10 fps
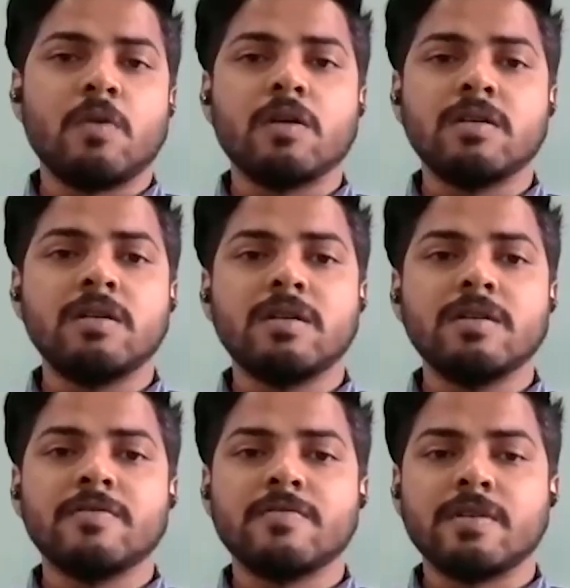important
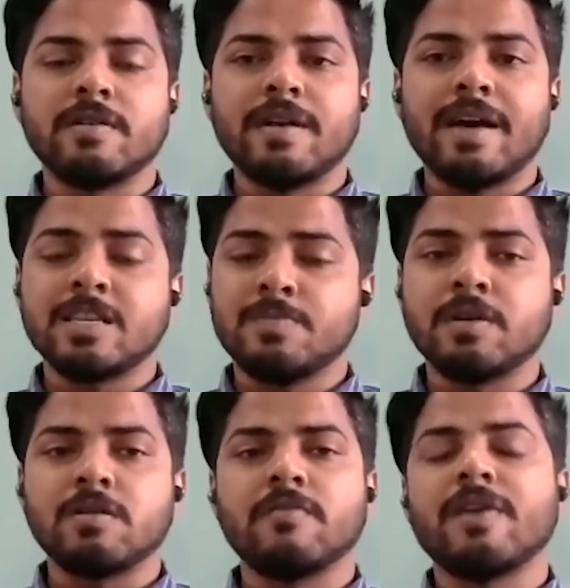
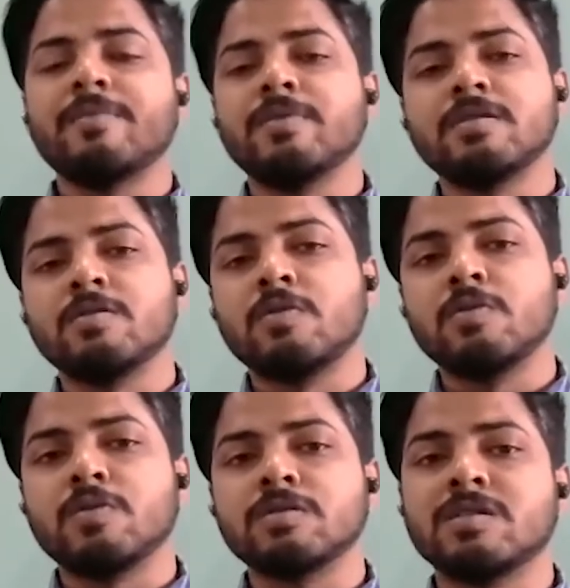aspect of IBC
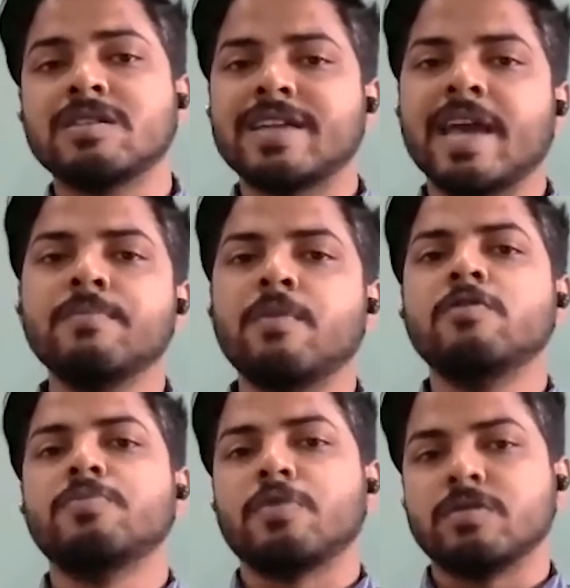code was the time
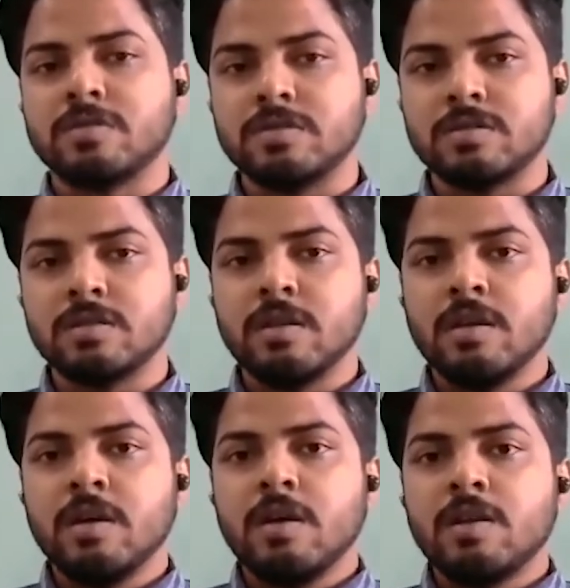bound process.
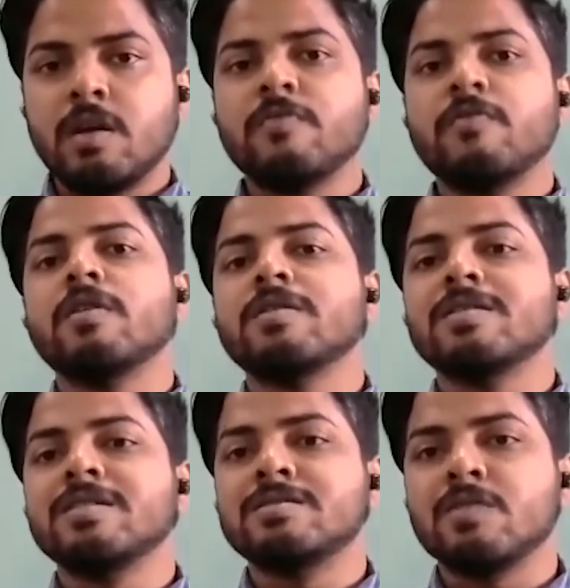Now, for
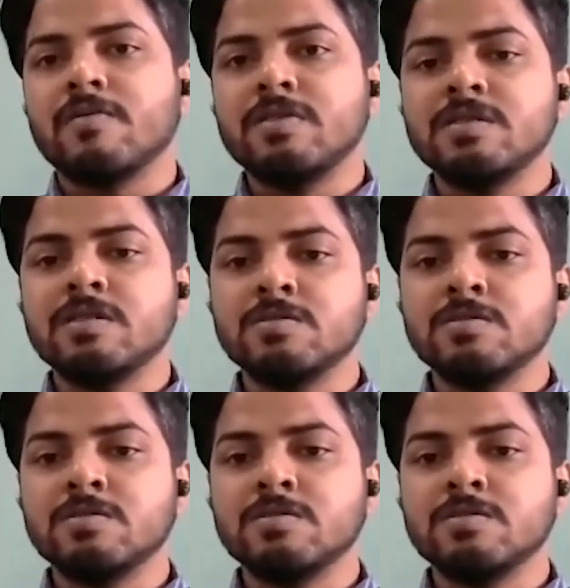the insolvency